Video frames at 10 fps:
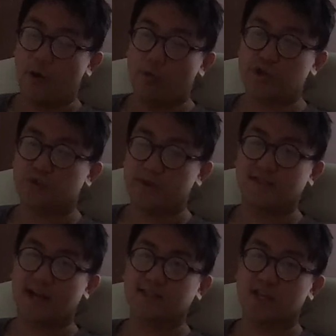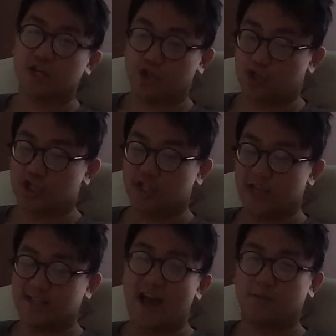would just be sexy because you could just see
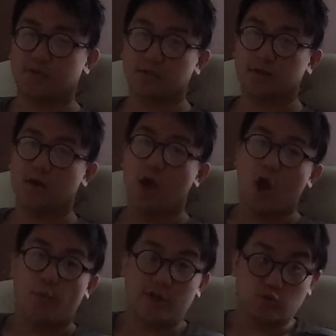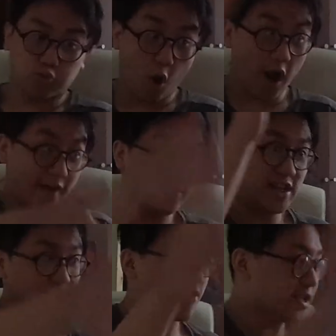his abs which is what I've
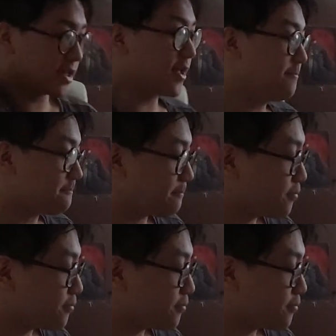seen recently.